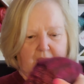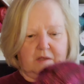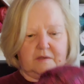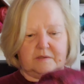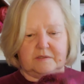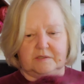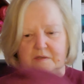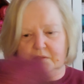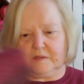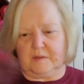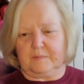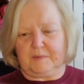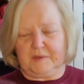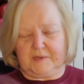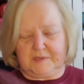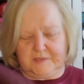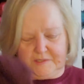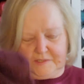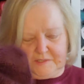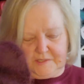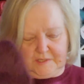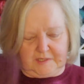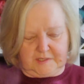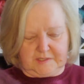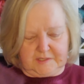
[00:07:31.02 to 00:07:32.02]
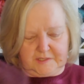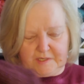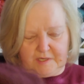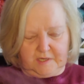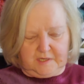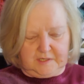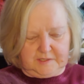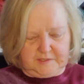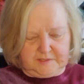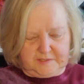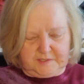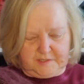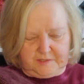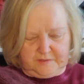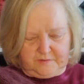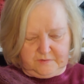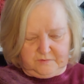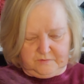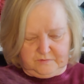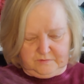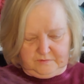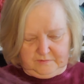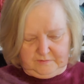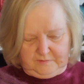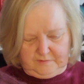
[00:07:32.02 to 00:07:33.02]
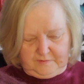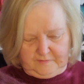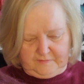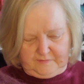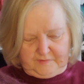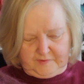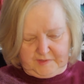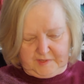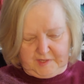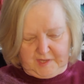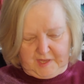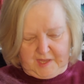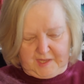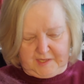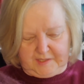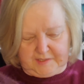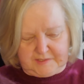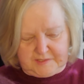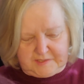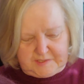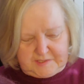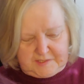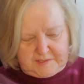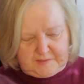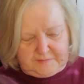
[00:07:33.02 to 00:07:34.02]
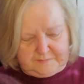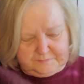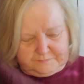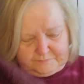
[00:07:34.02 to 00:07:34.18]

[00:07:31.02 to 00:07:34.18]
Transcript: So there'll be 6 colours in all for that.